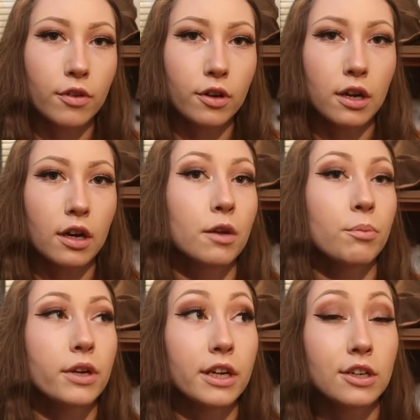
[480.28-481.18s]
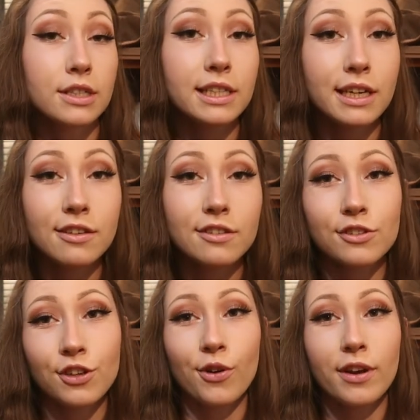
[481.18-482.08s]
for a pretty good deal,
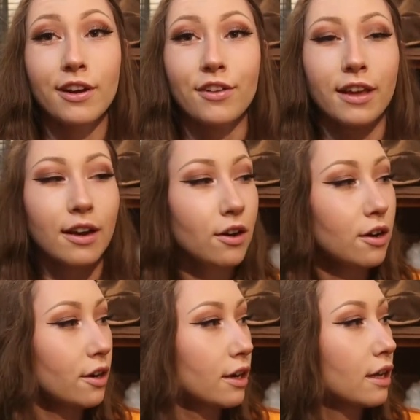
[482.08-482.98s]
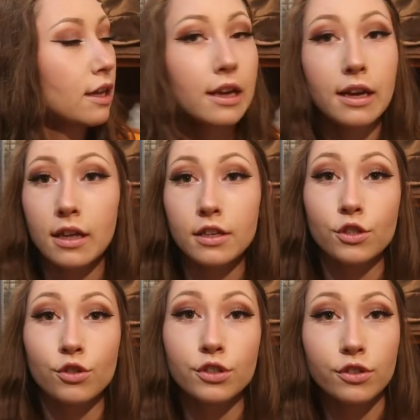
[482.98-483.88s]
so here they are.
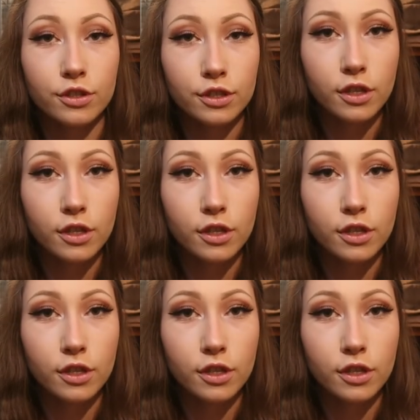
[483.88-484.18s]
Sorcerer's